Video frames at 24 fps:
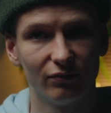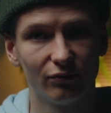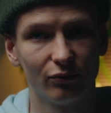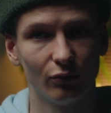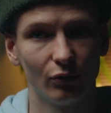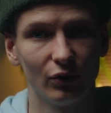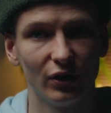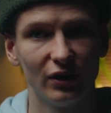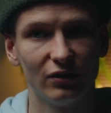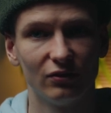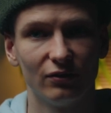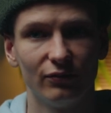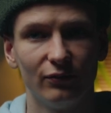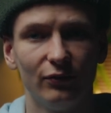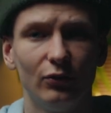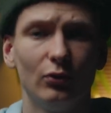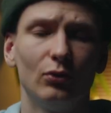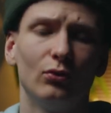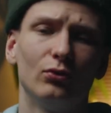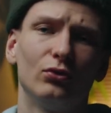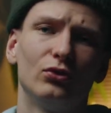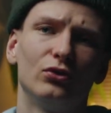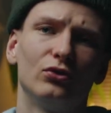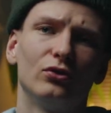for ease of
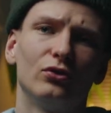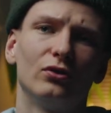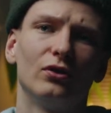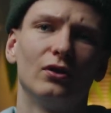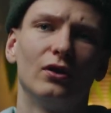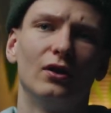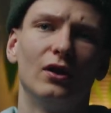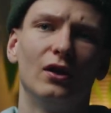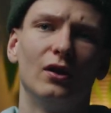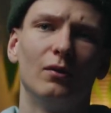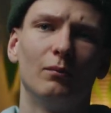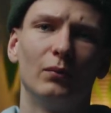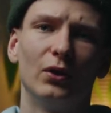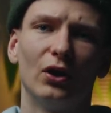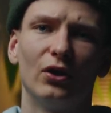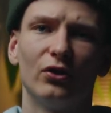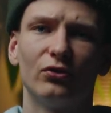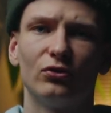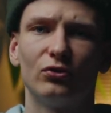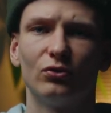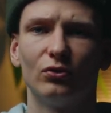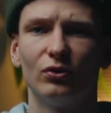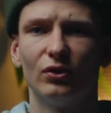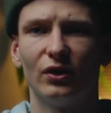use, but
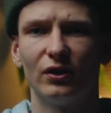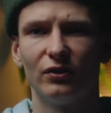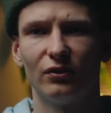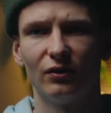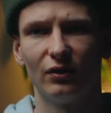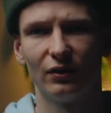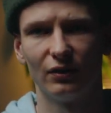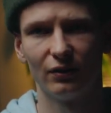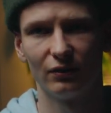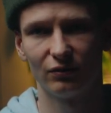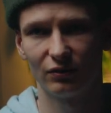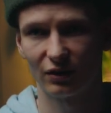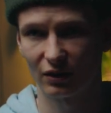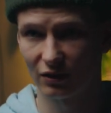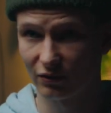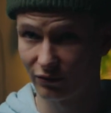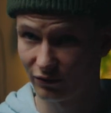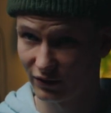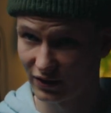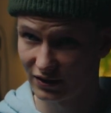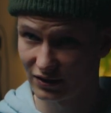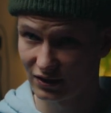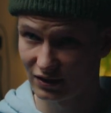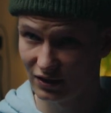also not
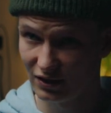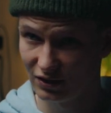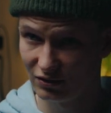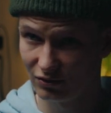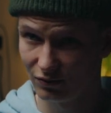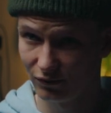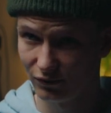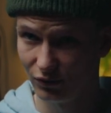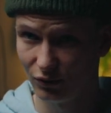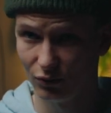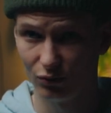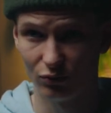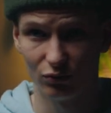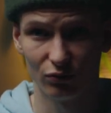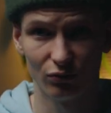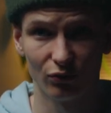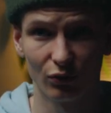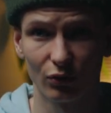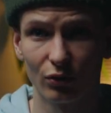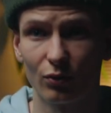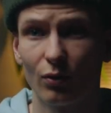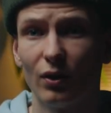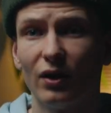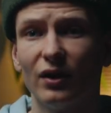sacrificing ease of use
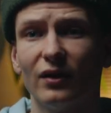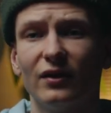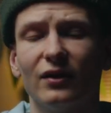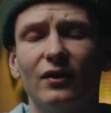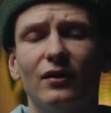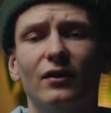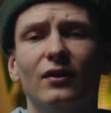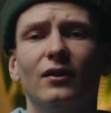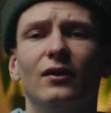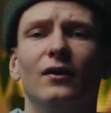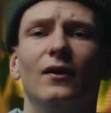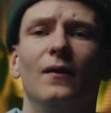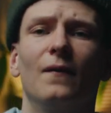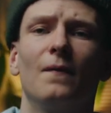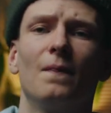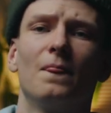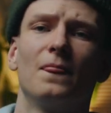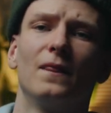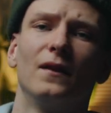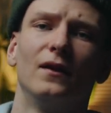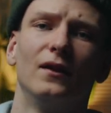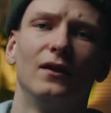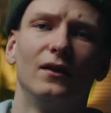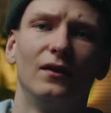for quality.
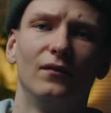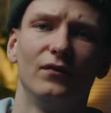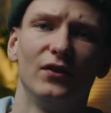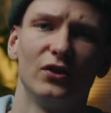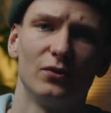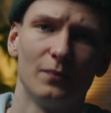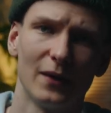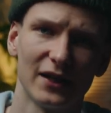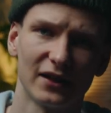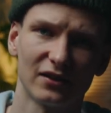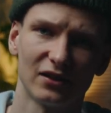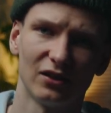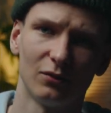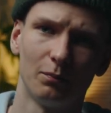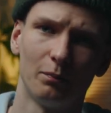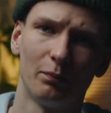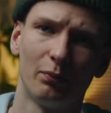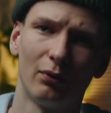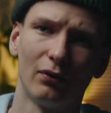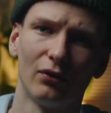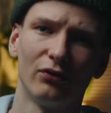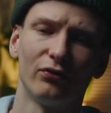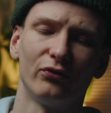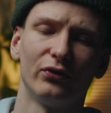This makes it
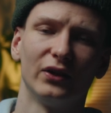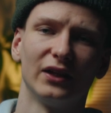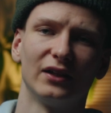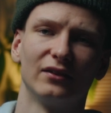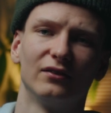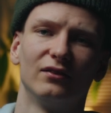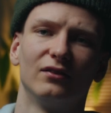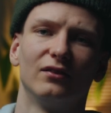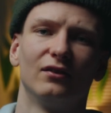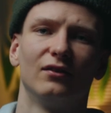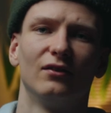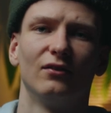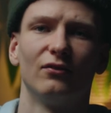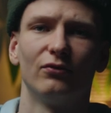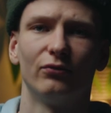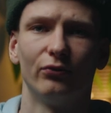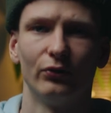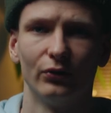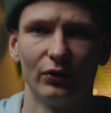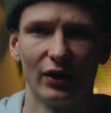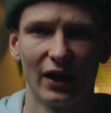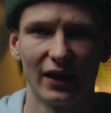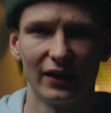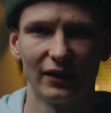perfect
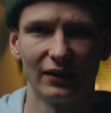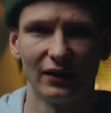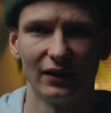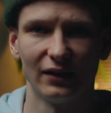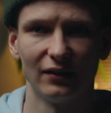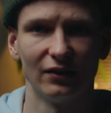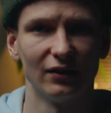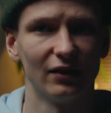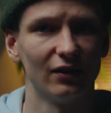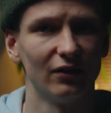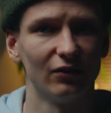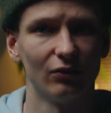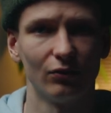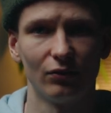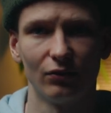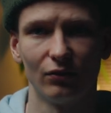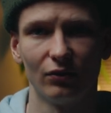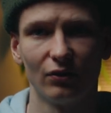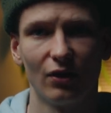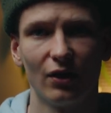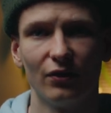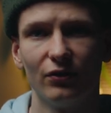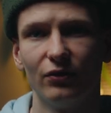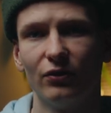for hiking or
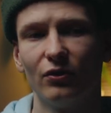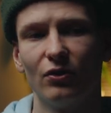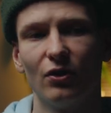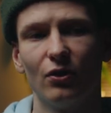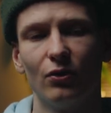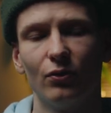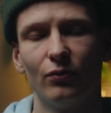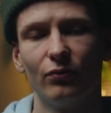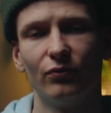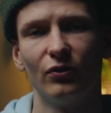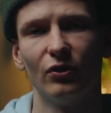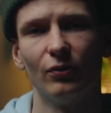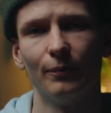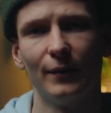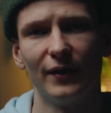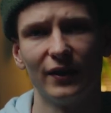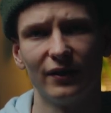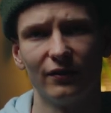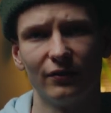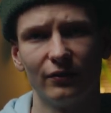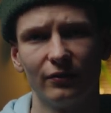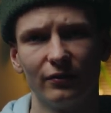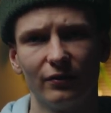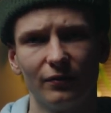on-the-go
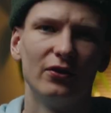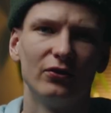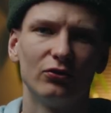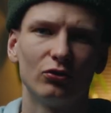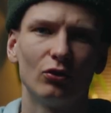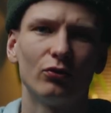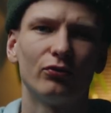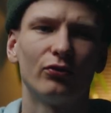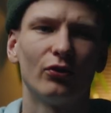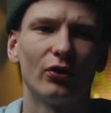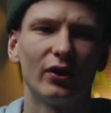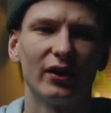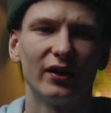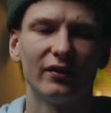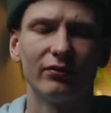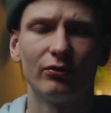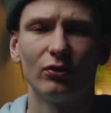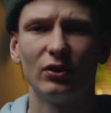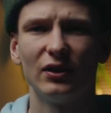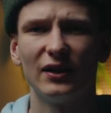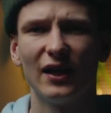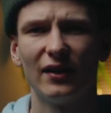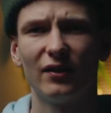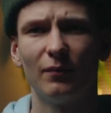filmmakers. So far I've
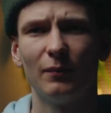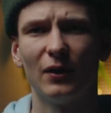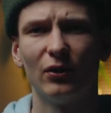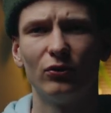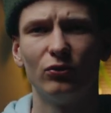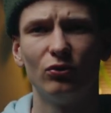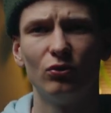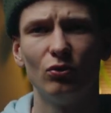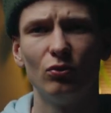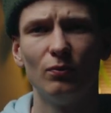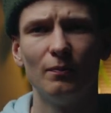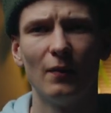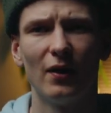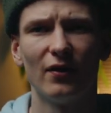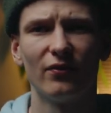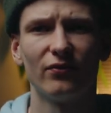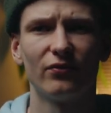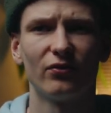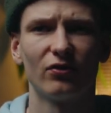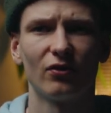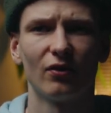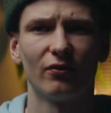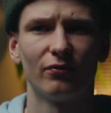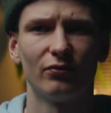only had about 2
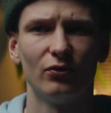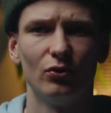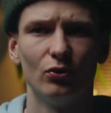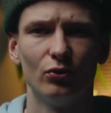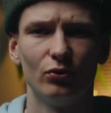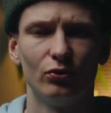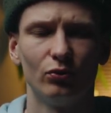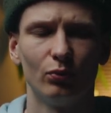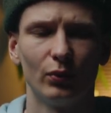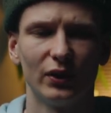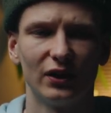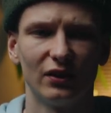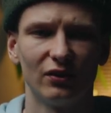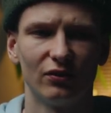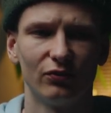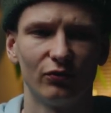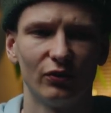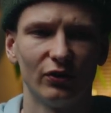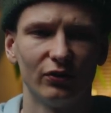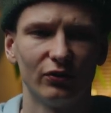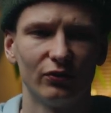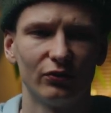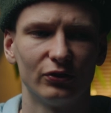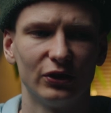months of use with this
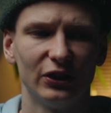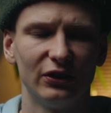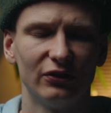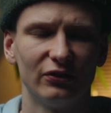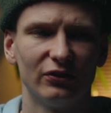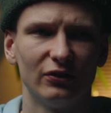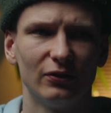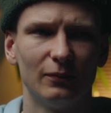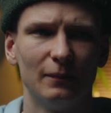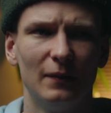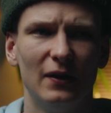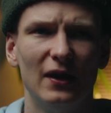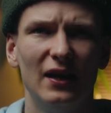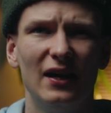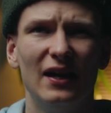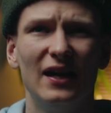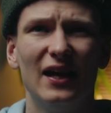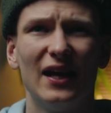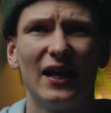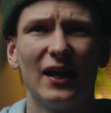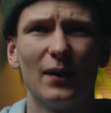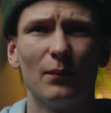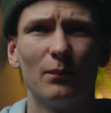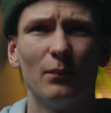filter system,
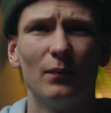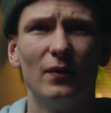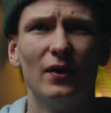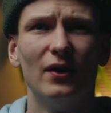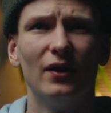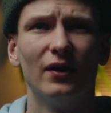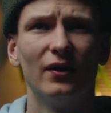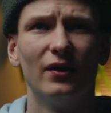and I'm